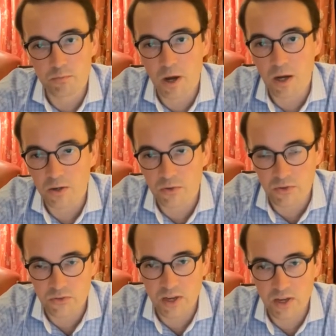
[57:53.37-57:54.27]
part of
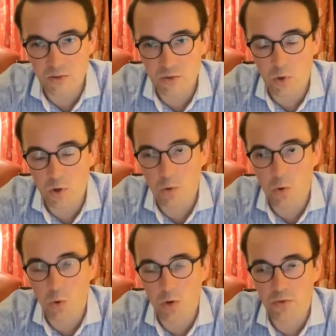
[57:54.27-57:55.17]
the status quo, or
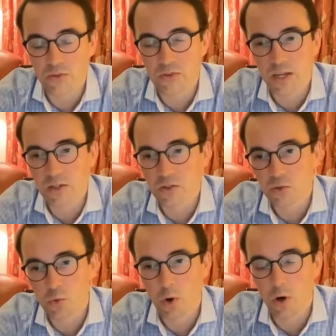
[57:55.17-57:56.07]
all of the status
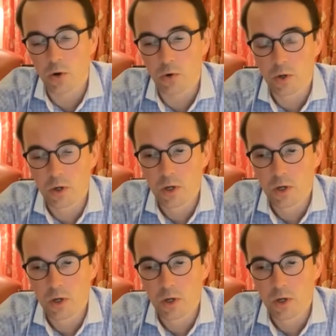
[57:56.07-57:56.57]
quo.